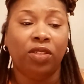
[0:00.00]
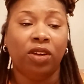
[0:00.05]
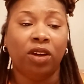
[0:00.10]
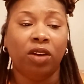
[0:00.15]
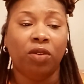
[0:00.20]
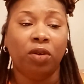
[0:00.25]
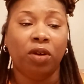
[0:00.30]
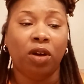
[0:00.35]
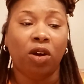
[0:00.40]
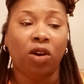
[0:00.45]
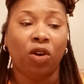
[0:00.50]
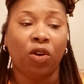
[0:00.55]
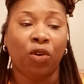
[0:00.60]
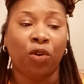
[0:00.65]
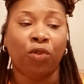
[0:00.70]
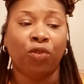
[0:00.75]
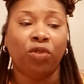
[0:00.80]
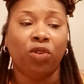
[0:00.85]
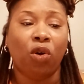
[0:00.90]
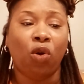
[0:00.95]
the
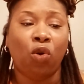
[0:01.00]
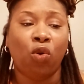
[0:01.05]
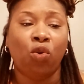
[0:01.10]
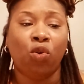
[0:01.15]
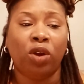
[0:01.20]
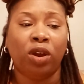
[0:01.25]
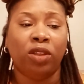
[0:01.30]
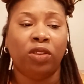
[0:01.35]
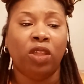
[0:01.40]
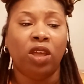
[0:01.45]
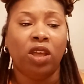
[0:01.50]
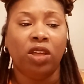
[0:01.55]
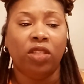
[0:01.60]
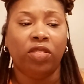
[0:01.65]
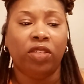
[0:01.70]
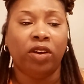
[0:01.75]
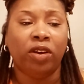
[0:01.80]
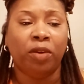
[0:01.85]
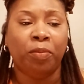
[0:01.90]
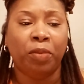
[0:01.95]
earth on
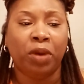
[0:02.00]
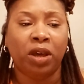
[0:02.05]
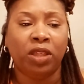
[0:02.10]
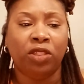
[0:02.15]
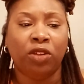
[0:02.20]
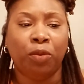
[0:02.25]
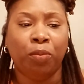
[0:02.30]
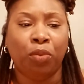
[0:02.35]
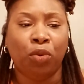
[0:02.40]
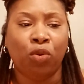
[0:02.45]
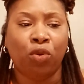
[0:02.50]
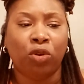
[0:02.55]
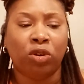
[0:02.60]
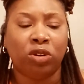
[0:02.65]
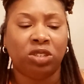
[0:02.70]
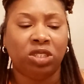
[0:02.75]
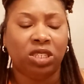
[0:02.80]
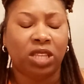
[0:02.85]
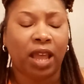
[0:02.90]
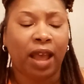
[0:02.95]
the
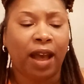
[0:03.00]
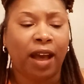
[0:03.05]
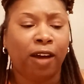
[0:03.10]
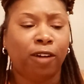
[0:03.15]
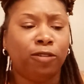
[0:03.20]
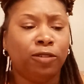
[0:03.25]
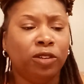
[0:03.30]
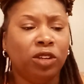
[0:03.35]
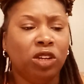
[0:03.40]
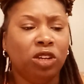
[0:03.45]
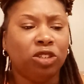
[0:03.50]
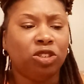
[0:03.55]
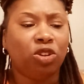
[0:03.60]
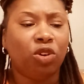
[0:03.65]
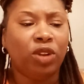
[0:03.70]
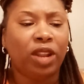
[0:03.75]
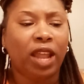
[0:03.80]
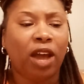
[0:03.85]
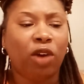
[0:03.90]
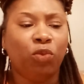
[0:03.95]
motherboard's dial.
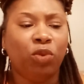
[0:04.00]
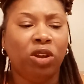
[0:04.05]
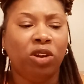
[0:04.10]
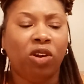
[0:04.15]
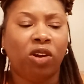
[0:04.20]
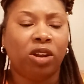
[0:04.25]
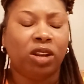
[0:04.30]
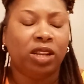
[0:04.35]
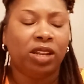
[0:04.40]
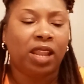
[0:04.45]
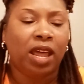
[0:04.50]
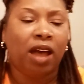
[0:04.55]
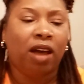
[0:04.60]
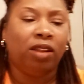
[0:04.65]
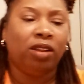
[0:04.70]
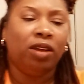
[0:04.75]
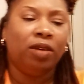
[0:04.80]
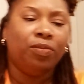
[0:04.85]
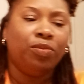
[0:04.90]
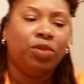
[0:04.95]
So now we're going to
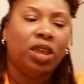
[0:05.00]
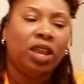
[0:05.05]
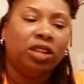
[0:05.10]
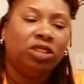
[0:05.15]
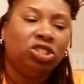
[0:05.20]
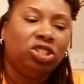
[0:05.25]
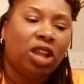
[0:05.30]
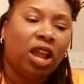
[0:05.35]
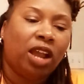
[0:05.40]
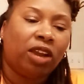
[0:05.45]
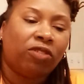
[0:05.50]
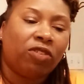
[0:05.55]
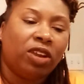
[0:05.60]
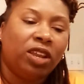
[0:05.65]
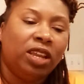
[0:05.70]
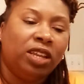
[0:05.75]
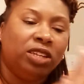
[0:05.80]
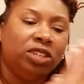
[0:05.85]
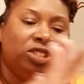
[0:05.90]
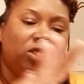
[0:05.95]
dial up that chakra
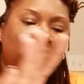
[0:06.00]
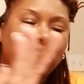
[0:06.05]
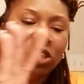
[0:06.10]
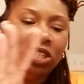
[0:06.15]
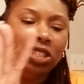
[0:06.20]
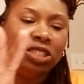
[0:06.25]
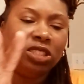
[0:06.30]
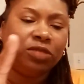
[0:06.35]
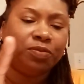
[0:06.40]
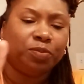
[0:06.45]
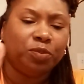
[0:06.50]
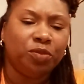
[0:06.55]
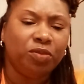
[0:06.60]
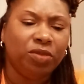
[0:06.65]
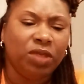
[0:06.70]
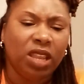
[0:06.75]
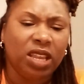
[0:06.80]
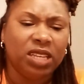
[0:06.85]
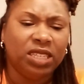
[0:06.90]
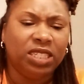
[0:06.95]
energy and
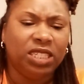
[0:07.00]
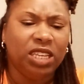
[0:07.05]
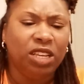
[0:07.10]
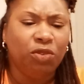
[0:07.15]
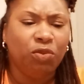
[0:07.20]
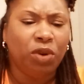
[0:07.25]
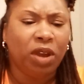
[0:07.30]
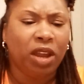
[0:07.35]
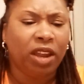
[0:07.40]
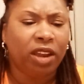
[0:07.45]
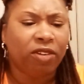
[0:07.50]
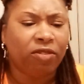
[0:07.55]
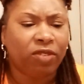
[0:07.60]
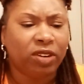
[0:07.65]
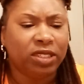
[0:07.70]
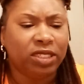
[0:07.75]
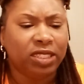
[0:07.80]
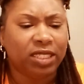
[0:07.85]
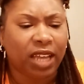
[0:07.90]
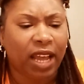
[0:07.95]
see where it
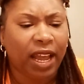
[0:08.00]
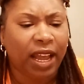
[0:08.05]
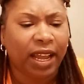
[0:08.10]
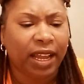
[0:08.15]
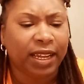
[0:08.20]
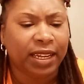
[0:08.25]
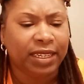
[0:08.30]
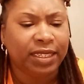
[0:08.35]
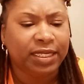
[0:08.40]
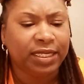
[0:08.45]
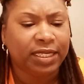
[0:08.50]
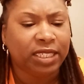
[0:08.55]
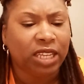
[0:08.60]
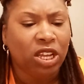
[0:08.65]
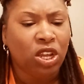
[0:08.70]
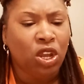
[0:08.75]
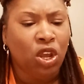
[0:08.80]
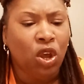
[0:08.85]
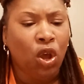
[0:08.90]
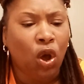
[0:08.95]
resides.
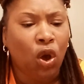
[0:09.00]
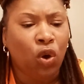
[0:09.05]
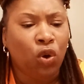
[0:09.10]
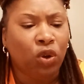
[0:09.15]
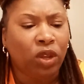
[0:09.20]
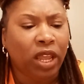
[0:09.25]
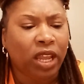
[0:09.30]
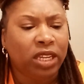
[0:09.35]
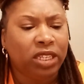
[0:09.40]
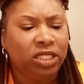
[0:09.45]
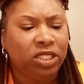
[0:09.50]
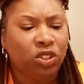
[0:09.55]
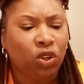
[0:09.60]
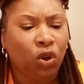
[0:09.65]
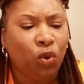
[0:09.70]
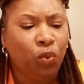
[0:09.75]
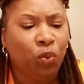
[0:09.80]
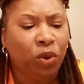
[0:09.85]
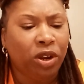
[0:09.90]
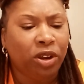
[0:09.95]
Okay,
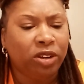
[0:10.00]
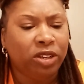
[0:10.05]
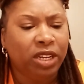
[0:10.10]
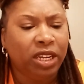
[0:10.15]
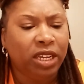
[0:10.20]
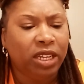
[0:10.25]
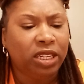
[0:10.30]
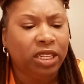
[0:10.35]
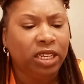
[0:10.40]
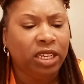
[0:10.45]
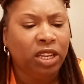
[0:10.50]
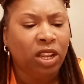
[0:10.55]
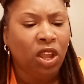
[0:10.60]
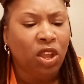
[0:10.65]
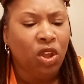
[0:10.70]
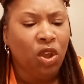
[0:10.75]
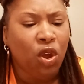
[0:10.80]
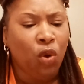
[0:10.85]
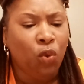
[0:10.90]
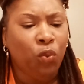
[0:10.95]
so we're dealing
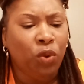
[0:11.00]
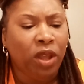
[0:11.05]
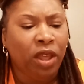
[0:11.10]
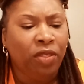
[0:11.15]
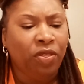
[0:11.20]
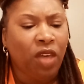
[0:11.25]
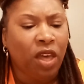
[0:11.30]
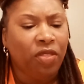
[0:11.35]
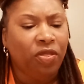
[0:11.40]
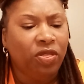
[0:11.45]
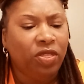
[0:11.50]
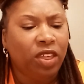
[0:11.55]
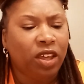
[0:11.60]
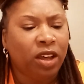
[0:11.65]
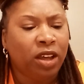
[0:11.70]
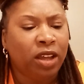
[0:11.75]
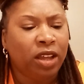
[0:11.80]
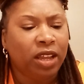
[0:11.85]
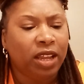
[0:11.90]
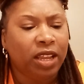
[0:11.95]
with
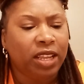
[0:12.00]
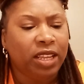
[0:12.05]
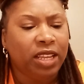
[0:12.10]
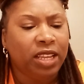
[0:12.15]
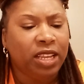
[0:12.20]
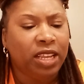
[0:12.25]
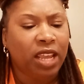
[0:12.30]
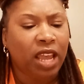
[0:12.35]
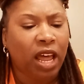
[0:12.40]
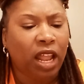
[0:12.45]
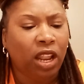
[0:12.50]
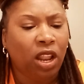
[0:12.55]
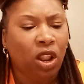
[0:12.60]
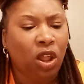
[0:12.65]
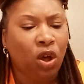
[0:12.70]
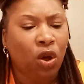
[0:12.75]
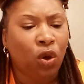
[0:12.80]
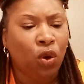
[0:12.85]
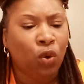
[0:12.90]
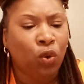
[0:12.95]
the
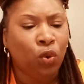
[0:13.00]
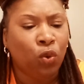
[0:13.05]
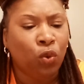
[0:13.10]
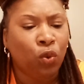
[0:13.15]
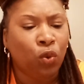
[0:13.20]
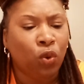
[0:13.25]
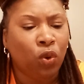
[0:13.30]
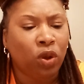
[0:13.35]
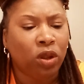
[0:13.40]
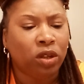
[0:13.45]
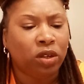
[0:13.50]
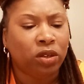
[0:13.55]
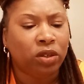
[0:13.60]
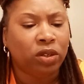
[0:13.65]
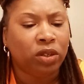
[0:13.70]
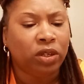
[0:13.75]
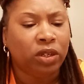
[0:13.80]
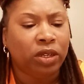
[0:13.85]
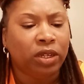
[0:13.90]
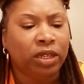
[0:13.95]
yellow
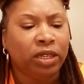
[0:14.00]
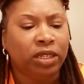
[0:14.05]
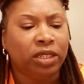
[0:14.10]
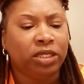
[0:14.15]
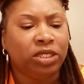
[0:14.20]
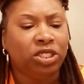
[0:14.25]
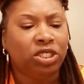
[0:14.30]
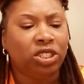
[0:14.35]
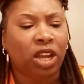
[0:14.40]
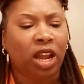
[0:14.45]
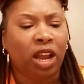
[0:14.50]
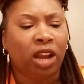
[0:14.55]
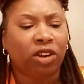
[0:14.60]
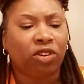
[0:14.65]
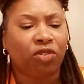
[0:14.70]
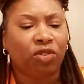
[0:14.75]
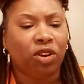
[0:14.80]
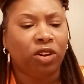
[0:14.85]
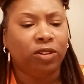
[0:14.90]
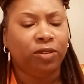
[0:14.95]

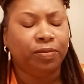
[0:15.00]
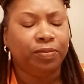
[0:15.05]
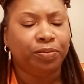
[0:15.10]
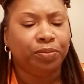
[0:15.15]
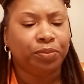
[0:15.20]
chakra,